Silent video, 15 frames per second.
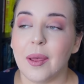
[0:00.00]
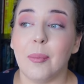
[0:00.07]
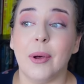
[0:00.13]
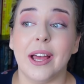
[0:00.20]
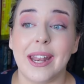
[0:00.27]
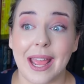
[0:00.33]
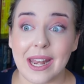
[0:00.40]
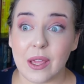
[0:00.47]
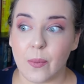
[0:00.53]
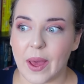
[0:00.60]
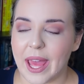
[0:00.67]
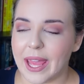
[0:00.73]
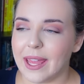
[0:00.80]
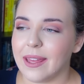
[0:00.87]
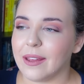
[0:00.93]
But
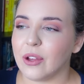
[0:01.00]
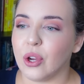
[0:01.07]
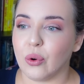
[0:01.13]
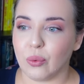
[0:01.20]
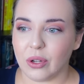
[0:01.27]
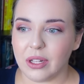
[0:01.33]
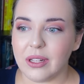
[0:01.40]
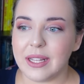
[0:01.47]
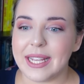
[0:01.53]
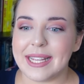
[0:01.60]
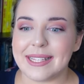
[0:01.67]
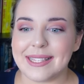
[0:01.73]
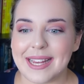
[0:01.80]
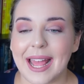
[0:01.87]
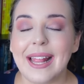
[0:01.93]
anyway, Karel
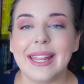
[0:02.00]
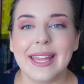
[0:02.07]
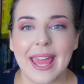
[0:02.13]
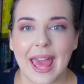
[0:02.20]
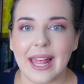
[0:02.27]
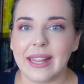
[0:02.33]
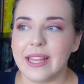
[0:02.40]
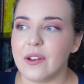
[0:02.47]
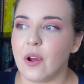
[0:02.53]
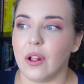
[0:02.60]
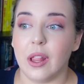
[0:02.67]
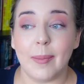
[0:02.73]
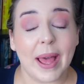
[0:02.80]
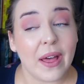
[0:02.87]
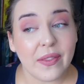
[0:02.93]
is telling Helen
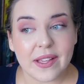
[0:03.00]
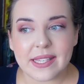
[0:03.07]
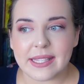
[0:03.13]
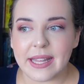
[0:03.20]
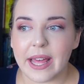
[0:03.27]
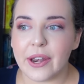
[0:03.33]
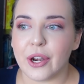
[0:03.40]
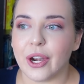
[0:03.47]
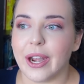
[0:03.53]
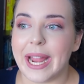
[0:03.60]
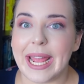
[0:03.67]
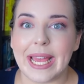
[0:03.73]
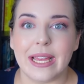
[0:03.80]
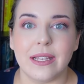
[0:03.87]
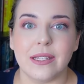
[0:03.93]
all about this letter,
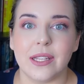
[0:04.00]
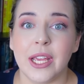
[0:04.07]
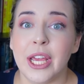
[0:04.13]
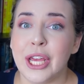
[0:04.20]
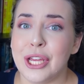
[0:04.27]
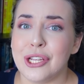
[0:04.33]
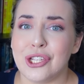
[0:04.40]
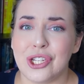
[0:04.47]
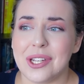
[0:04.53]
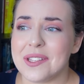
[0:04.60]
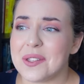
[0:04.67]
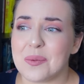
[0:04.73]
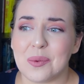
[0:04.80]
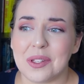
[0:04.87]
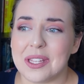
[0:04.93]
and she
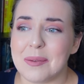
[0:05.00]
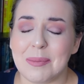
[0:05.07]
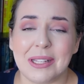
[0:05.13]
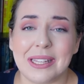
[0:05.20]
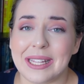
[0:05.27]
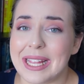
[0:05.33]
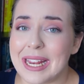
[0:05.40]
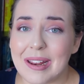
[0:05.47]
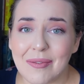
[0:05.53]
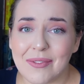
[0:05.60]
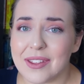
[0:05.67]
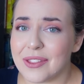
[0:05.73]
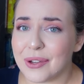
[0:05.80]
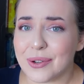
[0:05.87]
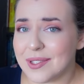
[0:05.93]
doesn't really believe
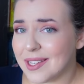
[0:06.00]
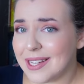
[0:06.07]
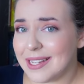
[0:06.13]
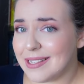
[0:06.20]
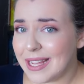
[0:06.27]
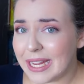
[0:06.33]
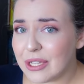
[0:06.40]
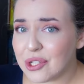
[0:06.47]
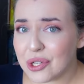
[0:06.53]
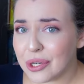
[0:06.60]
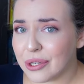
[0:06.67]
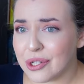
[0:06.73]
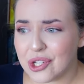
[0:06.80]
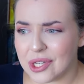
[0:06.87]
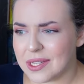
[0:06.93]
that there's any
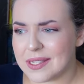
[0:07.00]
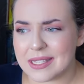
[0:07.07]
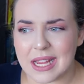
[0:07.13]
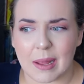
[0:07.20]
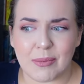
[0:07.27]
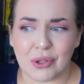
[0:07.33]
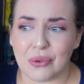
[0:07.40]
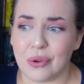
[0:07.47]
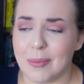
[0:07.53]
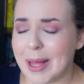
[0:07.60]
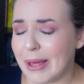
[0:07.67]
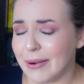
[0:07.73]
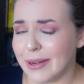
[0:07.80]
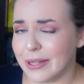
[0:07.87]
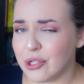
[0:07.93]
danger. She's skeptical
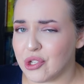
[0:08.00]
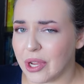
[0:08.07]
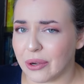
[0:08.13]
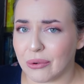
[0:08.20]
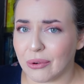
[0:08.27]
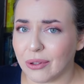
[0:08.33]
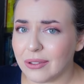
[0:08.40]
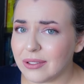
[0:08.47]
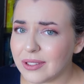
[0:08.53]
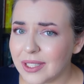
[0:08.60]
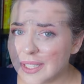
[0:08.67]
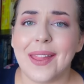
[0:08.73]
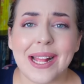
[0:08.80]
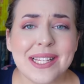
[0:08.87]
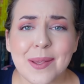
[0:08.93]
about it in general.
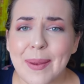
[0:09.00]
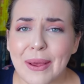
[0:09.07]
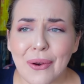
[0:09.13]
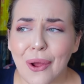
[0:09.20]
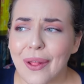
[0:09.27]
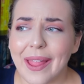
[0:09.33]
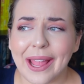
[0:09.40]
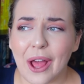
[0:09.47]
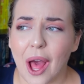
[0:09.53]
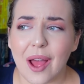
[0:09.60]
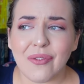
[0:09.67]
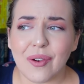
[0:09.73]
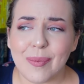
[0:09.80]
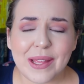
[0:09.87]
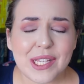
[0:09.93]
And that's about all I
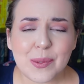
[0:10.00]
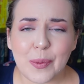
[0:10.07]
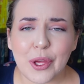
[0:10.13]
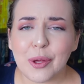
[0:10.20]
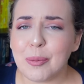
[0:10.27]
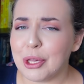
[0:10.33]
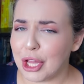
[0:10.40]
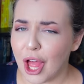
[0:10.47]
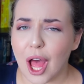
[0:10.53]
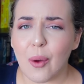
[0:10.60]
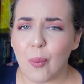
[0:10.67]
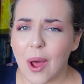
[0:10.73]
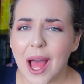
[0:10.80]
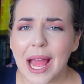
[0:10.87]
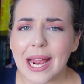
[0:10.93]
got from this book,
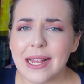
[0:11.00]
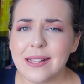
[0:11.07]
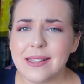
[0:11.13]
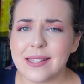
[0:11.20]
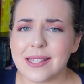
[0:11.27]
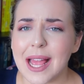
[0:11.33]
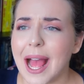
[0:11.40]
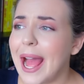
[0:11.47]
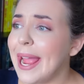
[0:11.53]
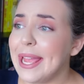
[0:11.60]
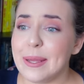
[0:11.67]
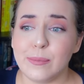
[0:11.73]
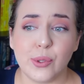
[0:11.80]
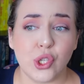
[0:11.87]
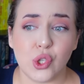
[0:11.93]
plot wise. I
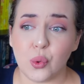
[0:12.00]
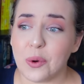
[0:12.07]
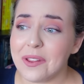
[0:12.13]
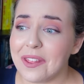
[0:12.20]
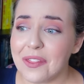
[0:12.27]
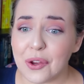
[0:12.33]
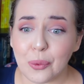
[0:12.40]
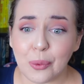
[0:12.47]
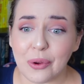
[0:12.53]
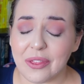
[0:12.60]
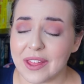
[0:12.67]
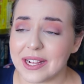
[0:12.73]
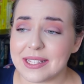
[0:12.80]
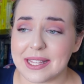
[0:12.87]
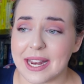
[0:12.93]
am sure that there were
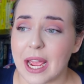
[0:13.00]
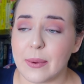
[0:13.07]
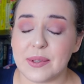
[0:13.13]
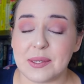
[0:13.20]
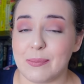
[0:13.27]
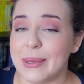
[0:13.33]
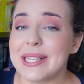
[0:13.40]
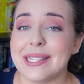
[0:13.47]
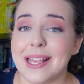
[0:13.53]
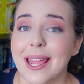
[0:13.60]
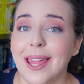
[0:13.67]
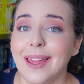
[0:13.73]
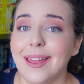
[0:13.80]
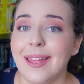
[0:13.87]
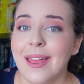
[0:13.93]
things that I was
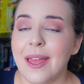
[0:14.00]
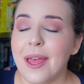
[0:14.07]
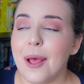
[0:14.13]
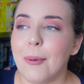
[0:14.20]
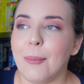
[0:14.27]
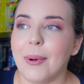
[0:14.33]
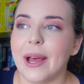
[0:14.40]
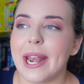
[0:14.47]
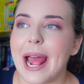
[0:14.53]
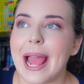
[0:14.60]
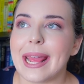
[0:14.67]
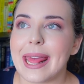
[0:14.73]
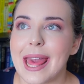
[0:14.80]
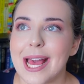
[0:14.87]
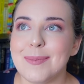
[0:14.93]
missing, but
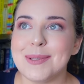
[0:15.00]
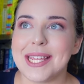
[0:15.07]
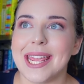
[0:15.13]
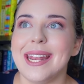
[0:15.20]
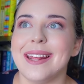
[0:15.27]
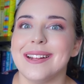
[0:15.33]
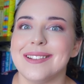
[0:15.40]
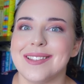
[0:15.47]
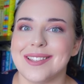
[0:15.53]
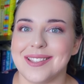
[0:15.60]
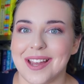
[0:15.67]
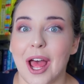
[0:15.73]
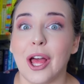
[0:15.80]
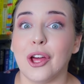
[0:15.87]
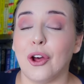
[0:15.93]
I kept getting
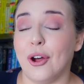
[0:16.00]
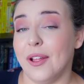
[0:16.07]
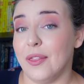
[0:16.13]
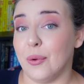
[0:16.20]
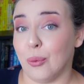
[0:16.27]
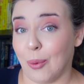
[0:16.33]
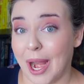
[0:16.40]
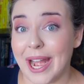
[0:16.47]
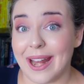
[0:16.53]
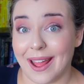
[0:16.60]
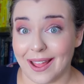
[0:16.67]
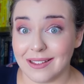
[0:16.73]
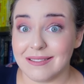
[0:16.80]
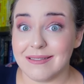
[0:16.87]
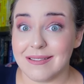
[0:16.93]
stuck on the
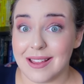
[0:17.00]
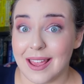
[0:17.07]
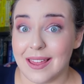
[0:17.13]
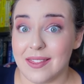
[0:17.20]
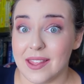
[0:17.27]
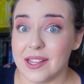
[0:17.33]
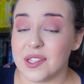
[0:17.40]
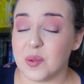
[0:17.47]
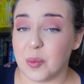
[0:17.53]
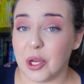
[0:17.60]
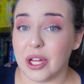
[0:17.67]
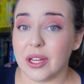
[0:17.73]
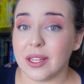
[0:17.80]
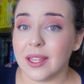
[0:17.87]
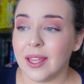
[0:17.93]
writing in this
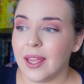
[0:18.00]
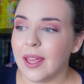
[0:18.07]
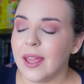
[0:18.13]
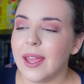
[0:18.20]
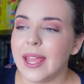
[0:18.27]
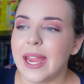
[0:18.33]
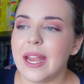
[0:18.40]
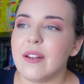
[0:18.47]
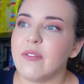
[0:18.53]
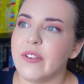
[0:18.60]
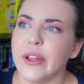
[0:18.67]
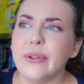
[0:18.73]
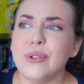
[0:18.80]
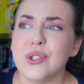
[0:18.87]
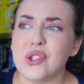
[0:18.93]
book. It
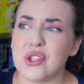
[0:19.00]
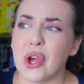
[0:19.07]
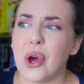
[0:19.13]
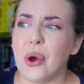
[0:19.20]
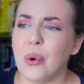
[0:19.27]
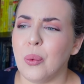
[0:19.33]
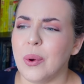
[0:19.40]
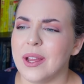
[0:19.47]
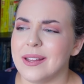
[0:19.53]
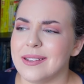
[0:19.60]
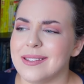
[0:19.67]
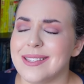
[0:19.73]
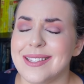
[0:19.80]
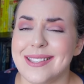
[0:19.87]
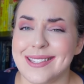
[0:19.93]
felt so
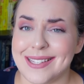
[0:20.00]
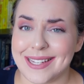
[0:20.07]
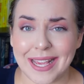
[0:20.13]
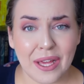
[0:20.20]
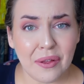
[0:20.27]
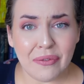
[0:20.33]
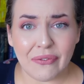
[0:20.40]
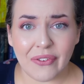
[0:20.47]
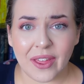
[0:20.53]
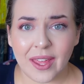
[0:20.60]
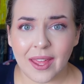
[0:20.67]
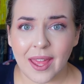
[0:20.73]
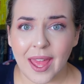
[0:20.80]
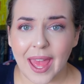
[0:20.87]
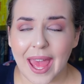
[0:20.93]
stiff
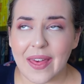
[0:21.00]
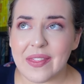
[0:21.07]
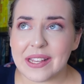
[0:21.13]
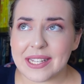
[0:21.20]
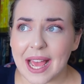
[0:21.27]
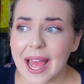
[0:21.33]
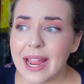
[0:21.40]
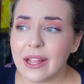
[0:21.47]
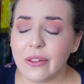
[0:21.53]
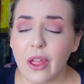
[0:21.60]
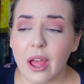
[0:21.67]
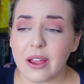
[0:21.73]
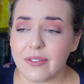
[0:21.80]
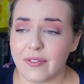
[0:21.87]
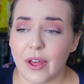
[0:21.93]
and the
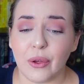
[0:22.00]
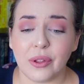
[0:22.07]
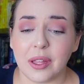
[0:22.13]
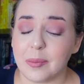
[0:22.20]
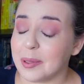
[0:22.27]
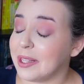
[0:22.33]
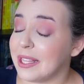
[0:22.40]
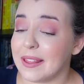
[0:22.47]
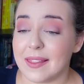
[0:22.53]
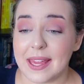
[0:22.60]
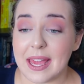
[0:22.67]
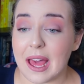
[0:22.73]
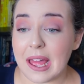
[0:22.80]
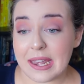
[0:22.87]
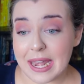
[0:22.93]
dialogue felt
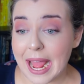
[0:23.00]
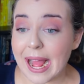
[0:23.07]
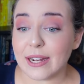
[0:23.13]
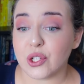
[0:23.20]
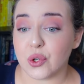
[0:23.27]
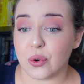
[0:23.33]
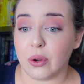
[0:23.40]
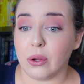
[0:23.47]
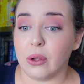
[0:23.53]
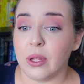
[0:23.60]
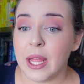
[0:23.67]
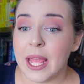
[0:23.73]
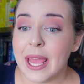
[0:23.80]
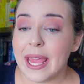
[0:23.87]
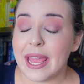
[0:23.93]
completely
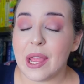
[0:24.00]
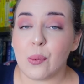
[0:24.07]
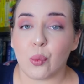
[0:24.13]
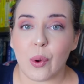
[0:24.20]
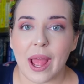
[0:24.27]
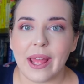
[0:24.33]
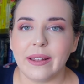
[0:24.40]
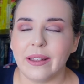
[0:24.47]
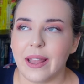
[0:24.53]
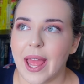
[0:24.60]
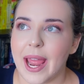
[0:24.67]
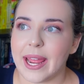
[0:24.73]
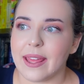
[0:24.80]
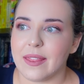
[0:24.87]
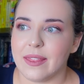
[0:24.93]
unnatural. It read
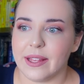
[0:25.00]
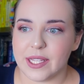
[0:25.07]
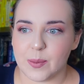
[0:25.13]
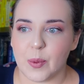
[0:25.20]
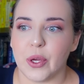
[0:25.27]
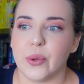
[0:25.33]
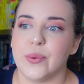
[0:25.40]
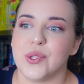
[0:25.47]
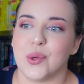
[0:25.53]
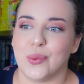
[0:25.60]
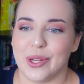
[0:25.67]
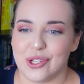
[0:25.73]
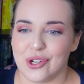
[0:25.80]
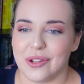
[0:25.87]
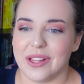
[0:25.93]
like this book was
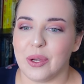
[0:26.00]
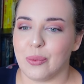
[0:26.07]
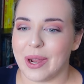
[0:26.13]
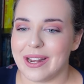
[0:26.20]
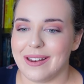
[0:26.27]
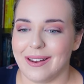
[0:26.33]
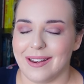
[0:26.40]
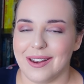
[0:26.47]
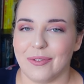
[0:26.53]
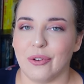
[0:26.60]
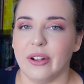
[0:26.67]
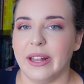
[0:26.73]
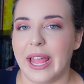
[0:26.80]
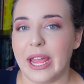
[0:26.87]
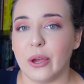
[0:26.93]
originally written in a
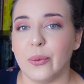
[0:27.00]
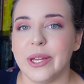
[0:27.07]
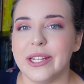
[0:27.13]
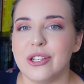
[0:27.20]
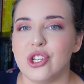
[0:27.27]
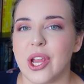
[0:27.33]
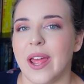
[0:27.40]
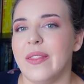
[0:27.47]
different language,